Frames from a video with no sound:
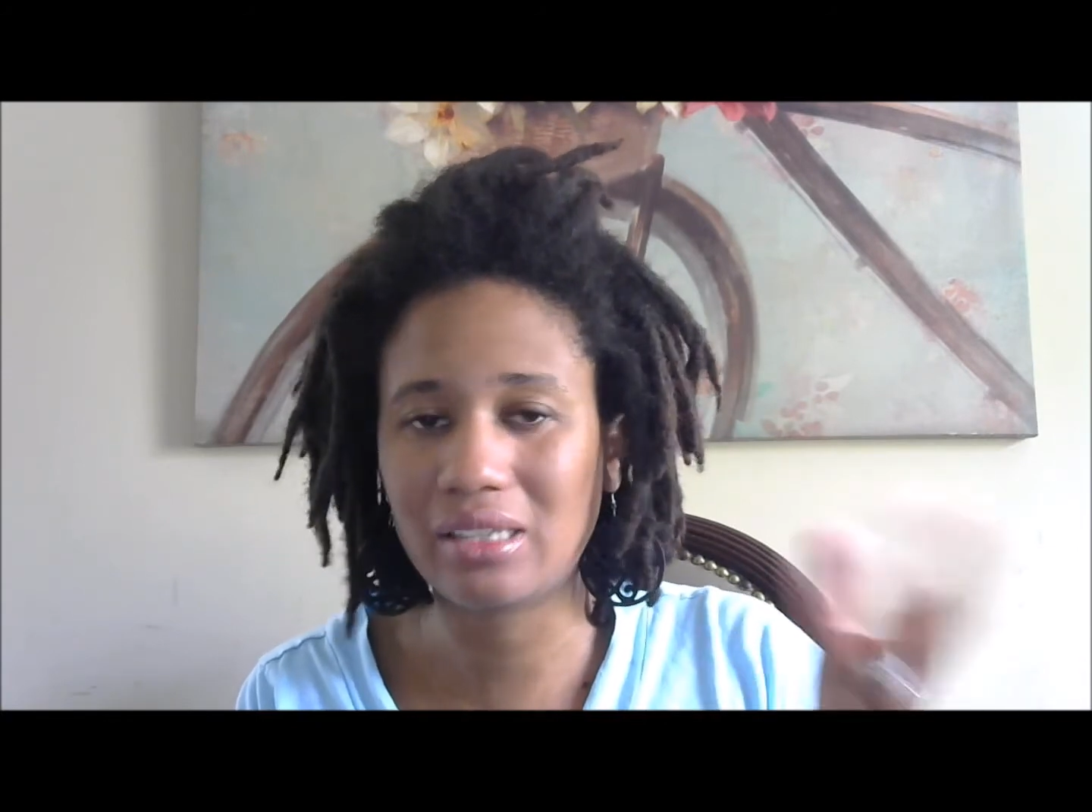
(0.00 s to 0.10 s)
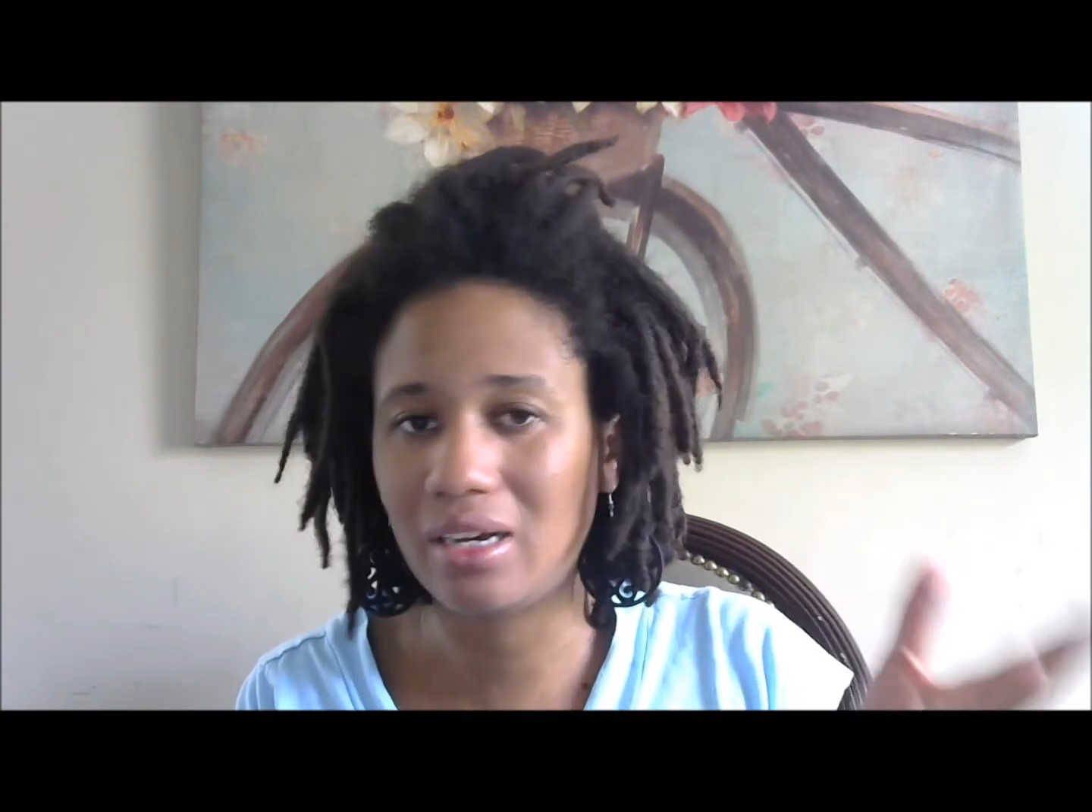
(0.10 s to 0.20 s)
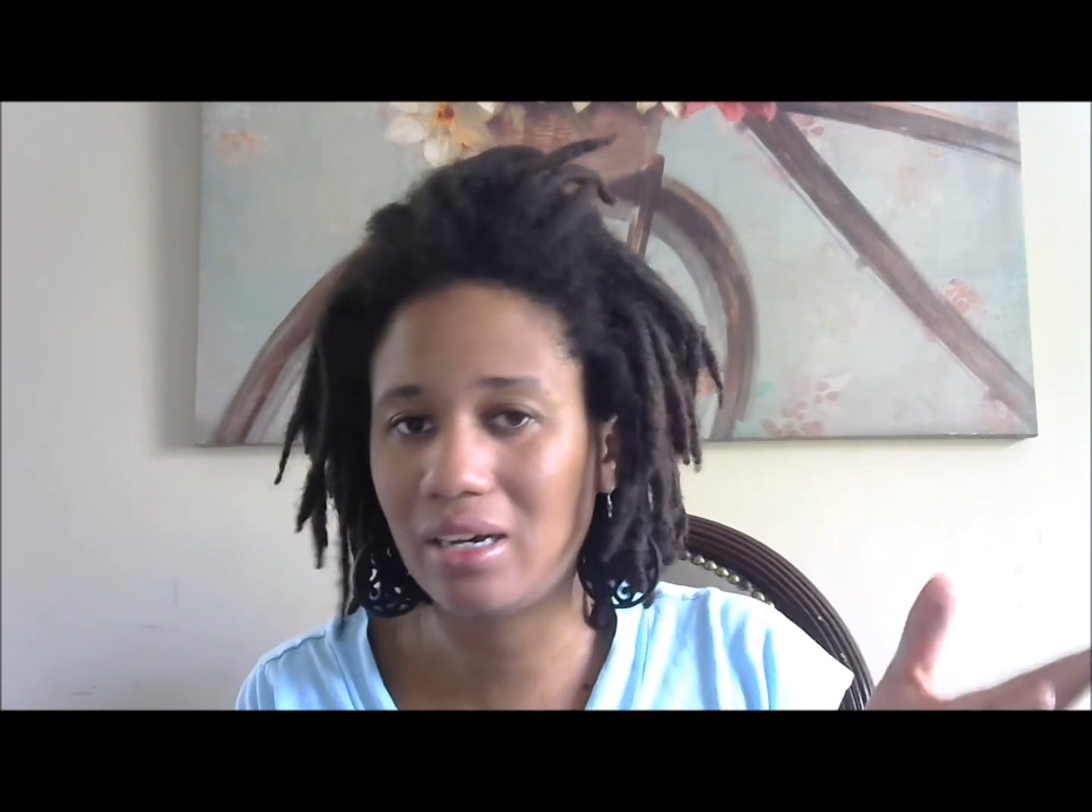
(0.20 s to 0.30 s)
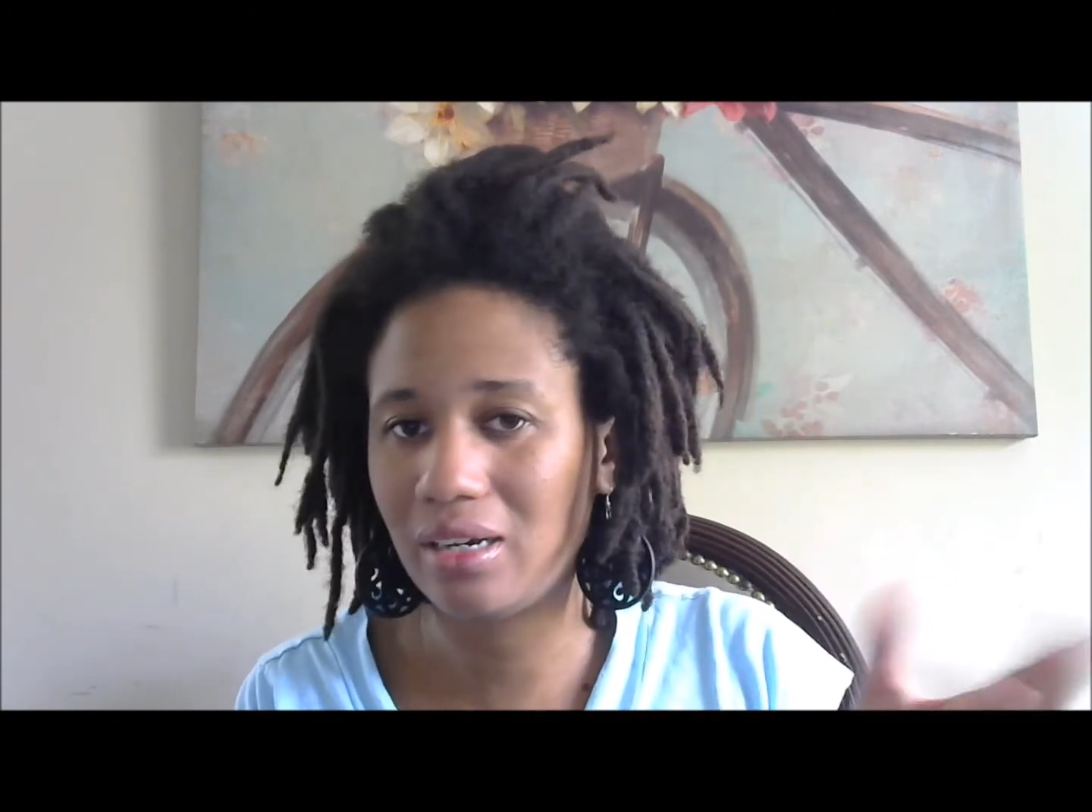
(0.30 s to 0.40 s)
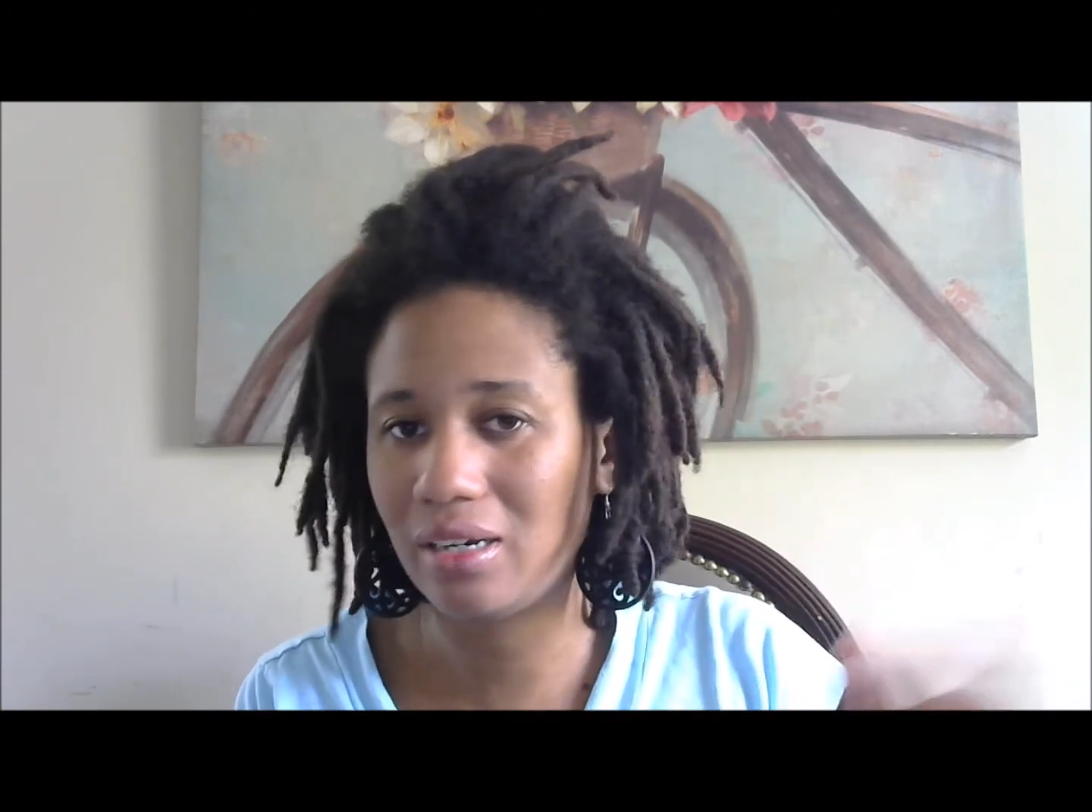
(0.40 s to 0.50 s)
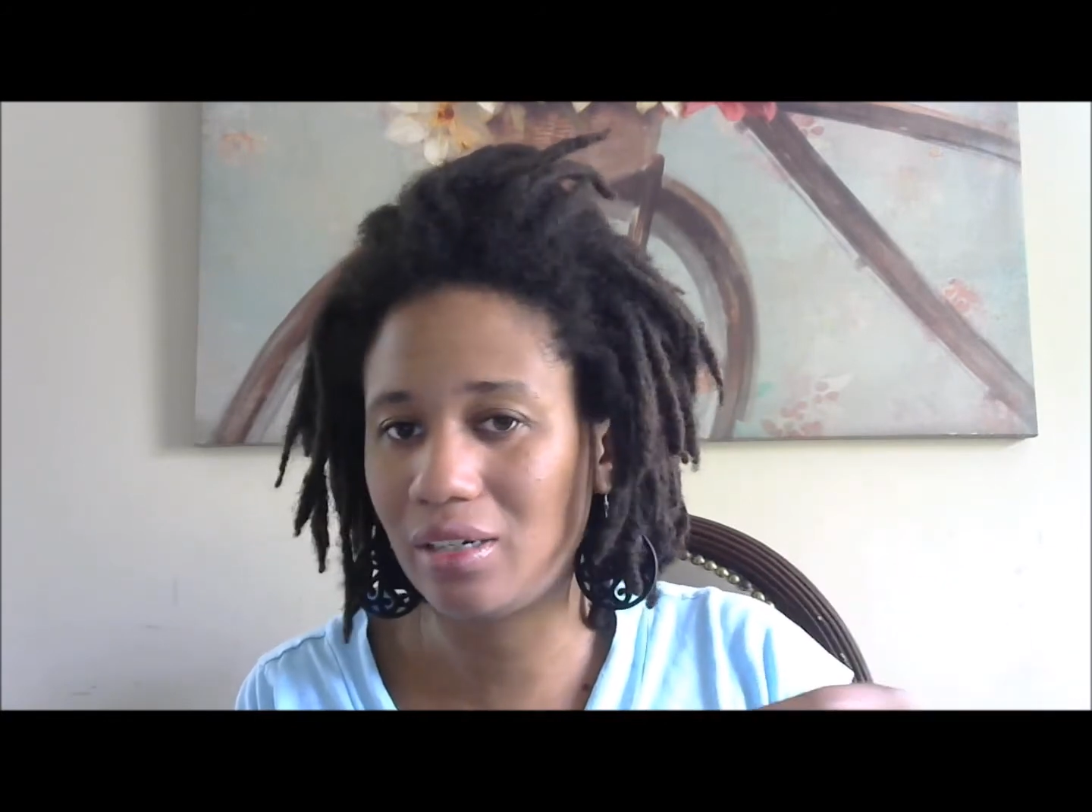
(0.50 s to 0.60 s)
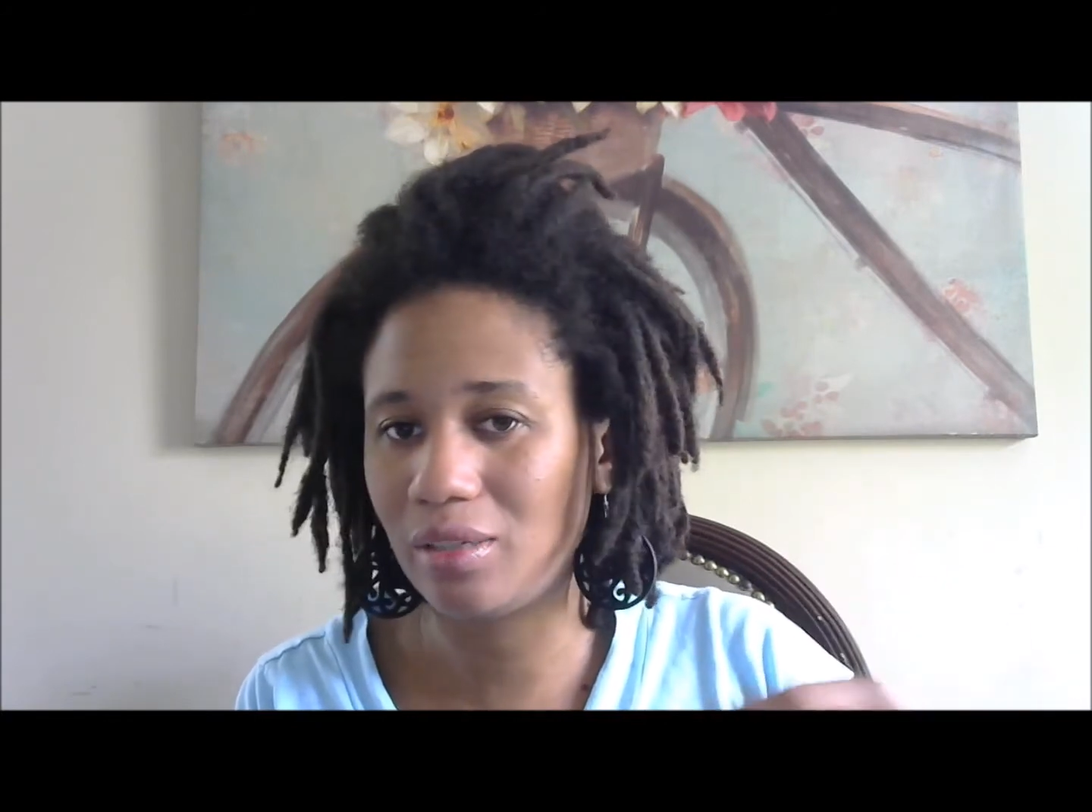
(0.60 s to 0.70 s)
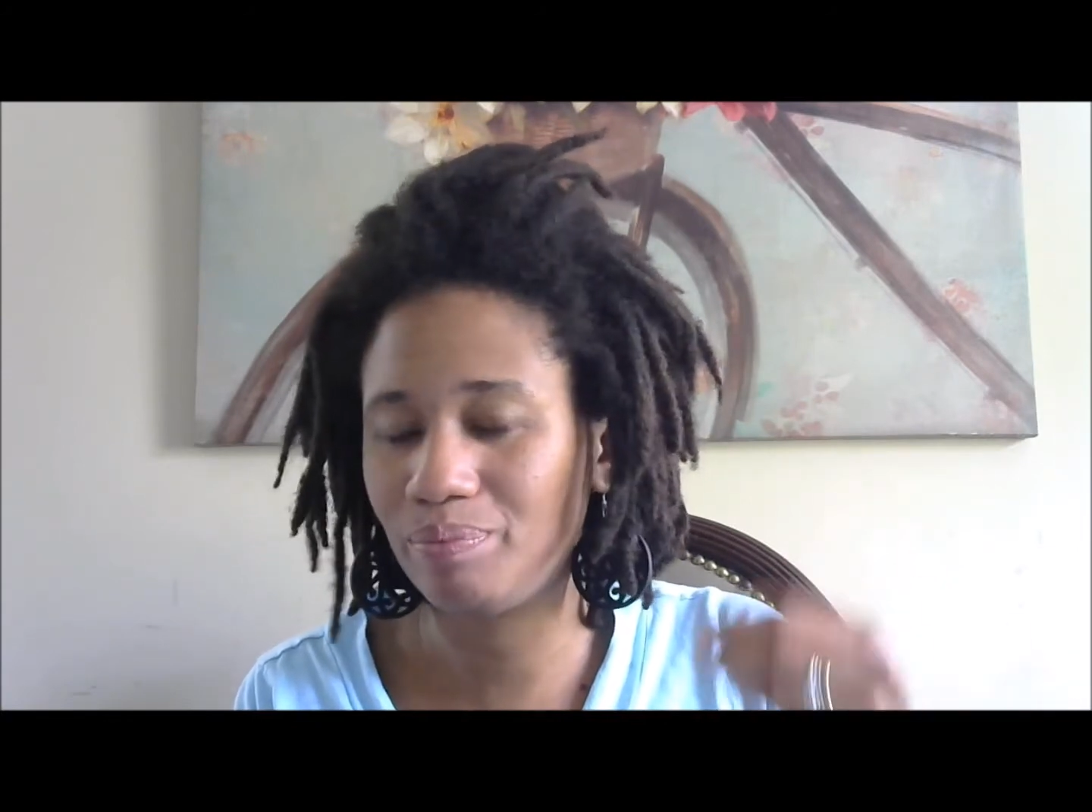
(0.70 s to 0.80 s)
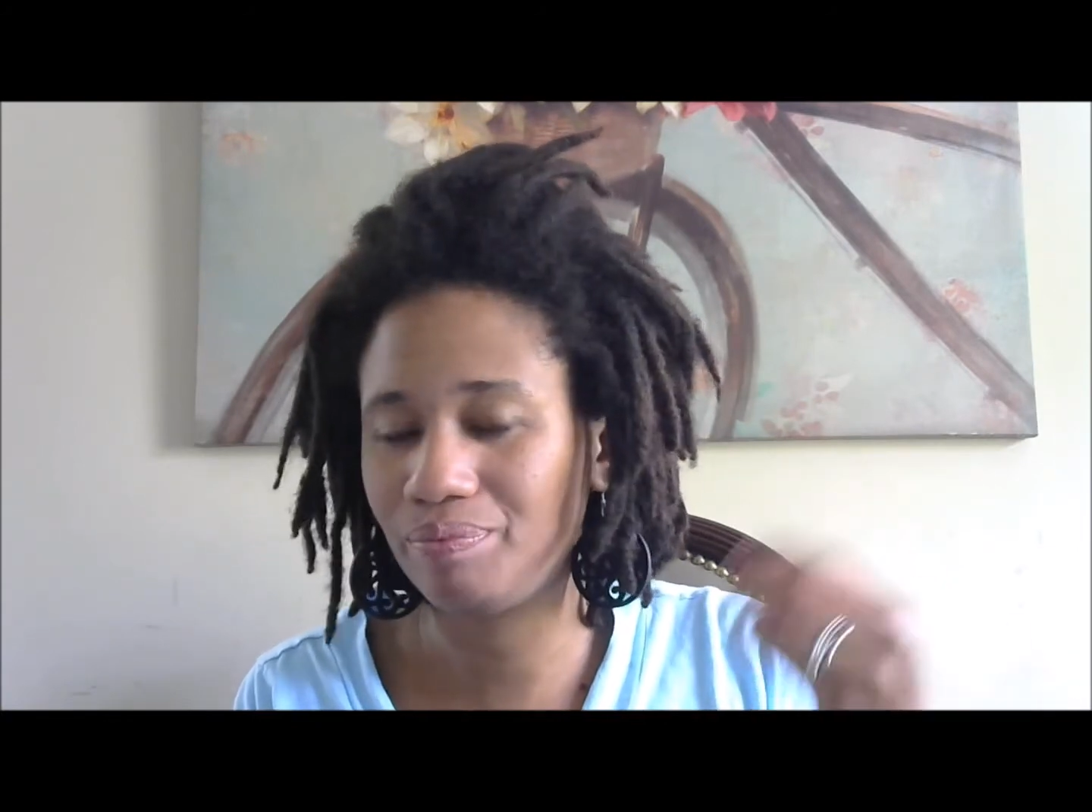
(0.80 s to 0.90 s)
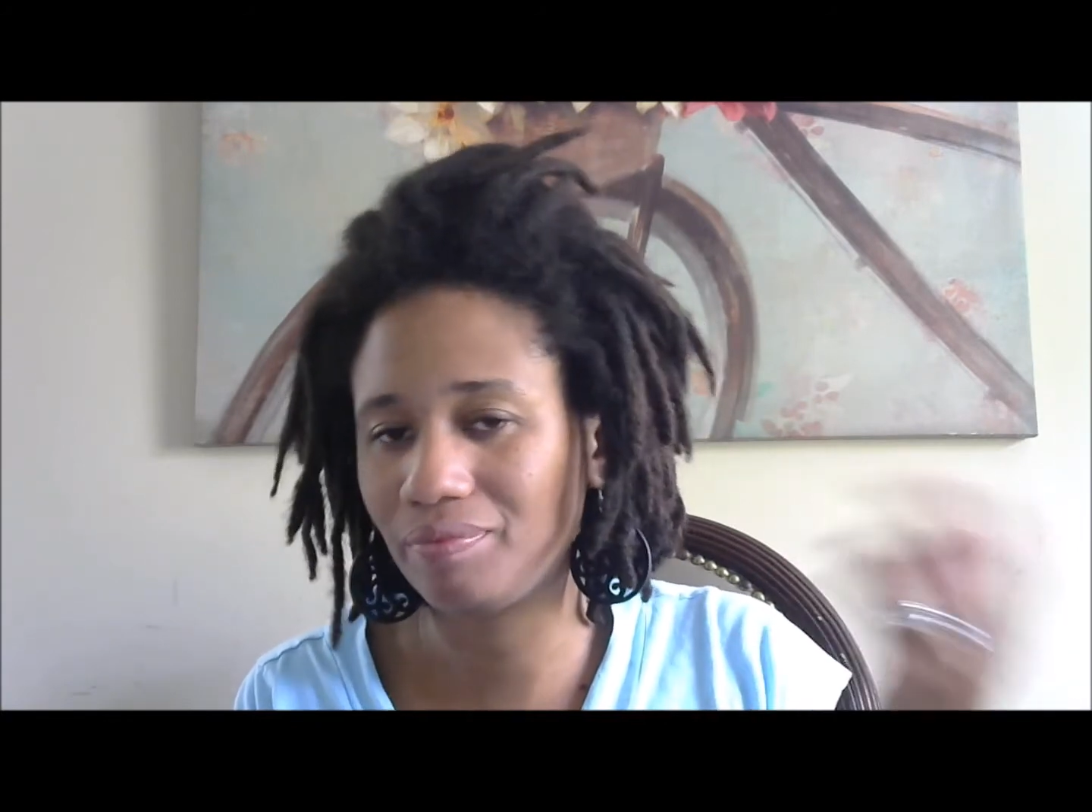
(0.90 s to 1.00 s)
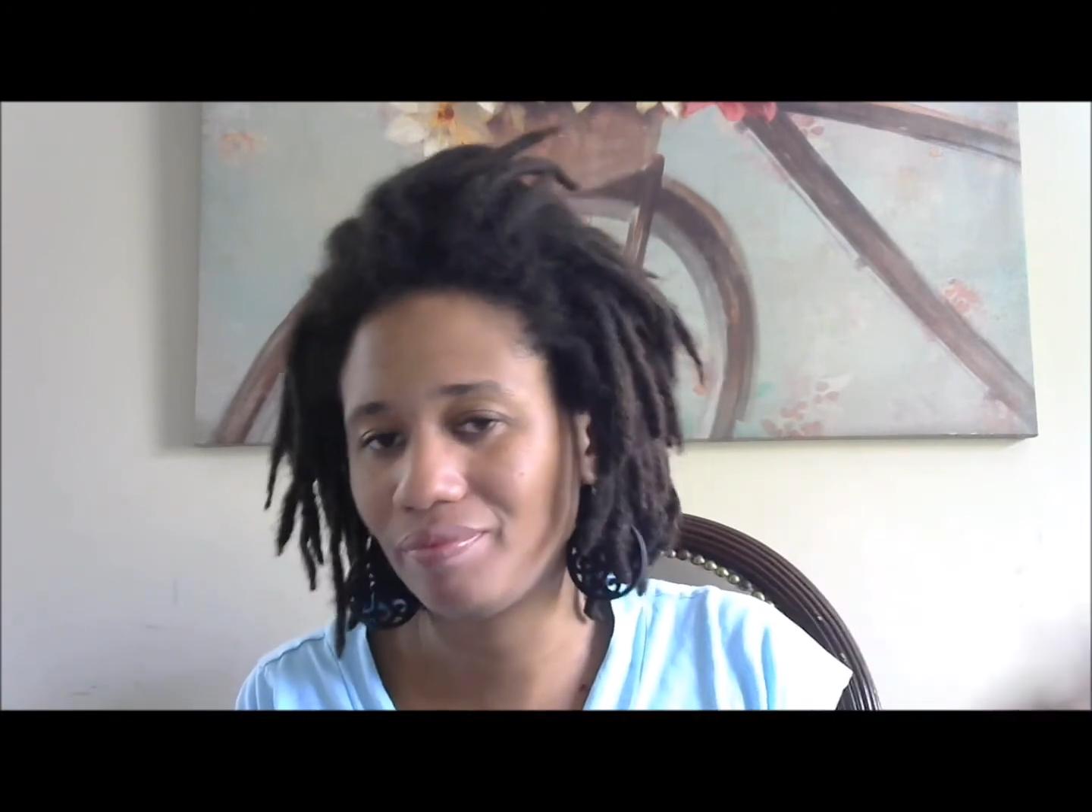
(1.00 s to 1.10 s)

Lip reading: not